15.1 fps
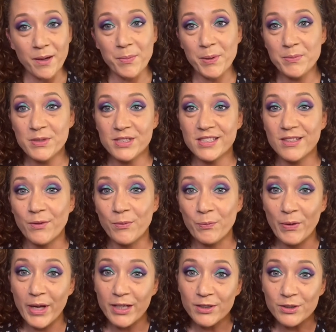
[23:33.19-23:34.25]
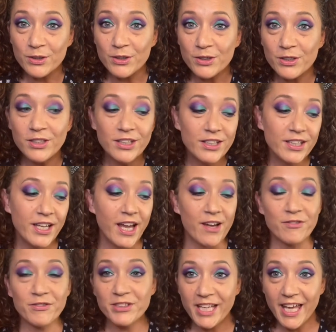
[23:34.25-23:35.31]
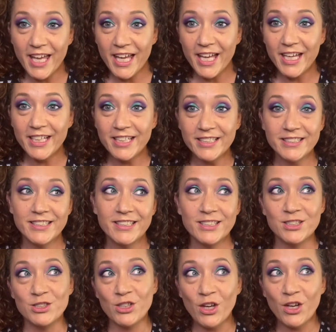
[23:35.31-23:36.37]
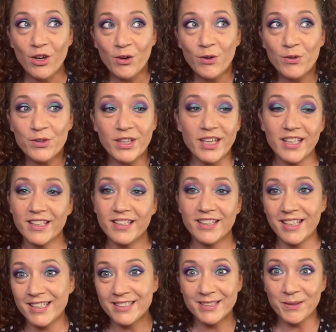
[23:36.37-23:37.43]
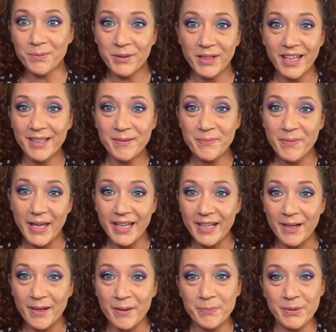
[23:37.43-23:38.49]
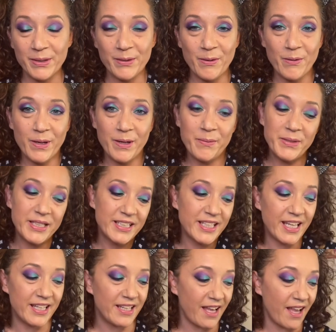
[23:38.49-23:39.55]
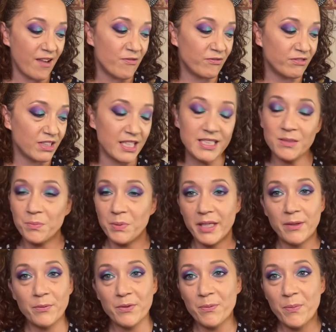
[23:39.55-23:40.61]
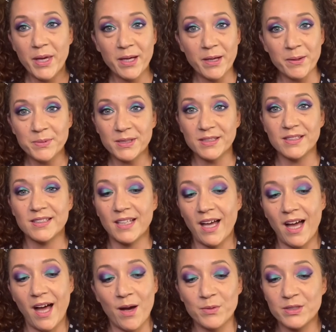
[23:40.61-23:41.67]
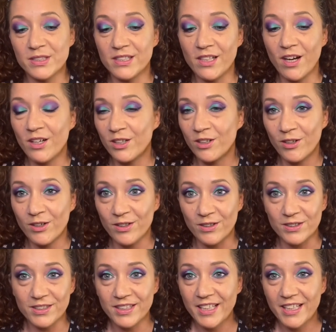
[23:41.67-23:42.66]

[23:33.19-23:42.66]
I'm just a regular, everyday Joe that likes to play in makeup. You know what I mean? And I've liked playing with makeup since I was a young girl.